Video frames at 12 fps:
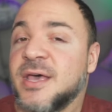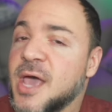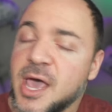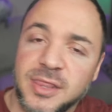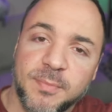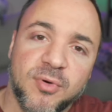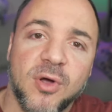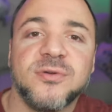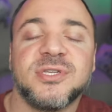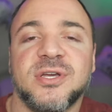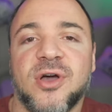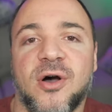and the pros
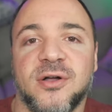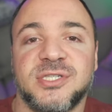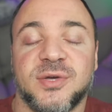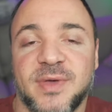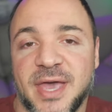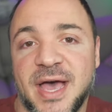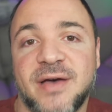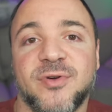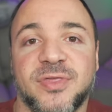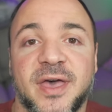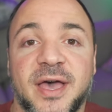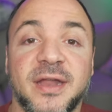and cons that we have with
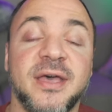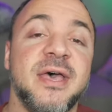that.